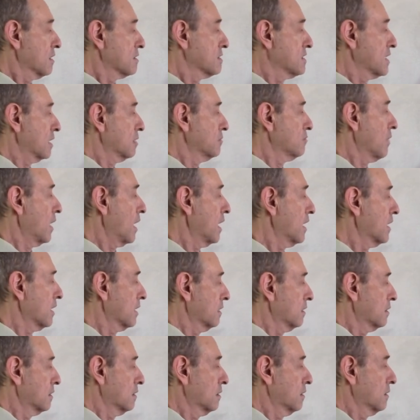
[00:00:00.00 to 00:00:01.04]
then
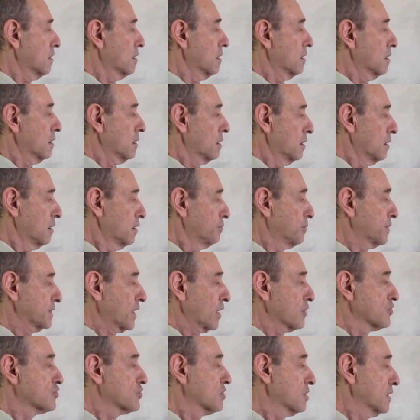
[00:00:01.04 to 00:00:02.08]
my uh,
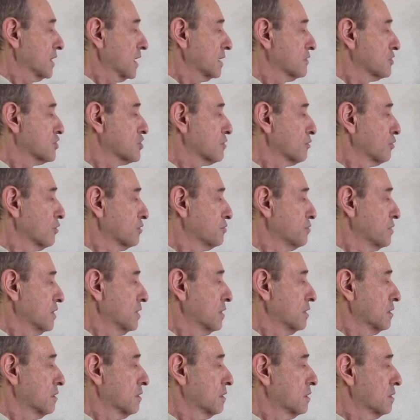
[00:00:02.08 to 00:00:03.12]
potential energy would
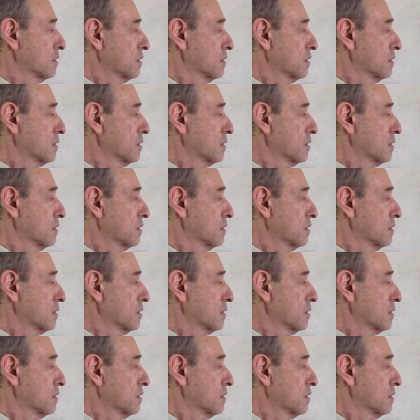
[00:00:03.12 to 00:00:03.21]
be